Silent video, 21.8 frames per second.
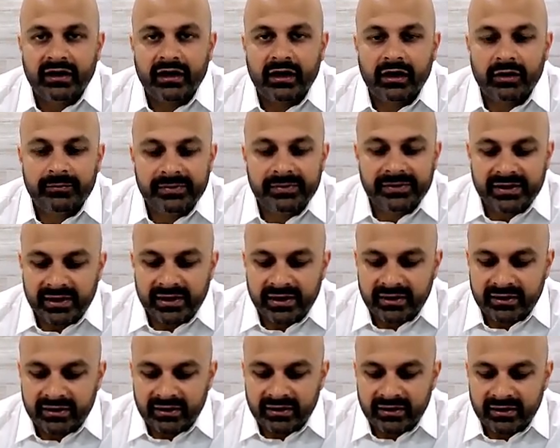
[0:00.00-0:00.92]
are
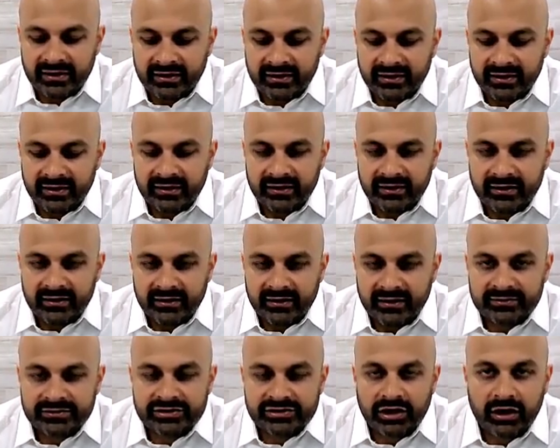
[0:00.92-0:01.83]
being uh,
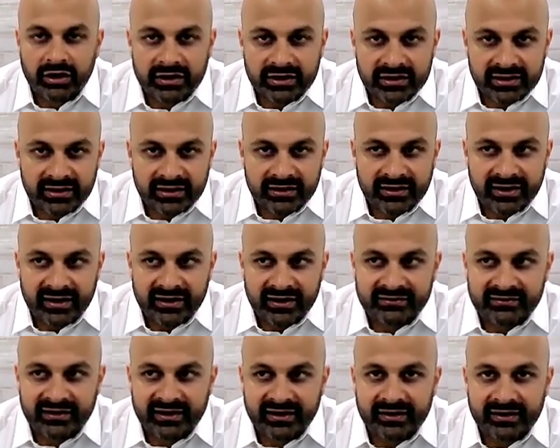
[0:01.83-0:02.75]
uh, targeted
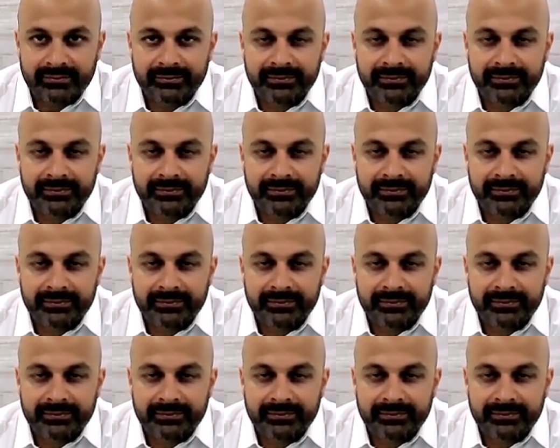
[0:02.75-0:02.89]
as a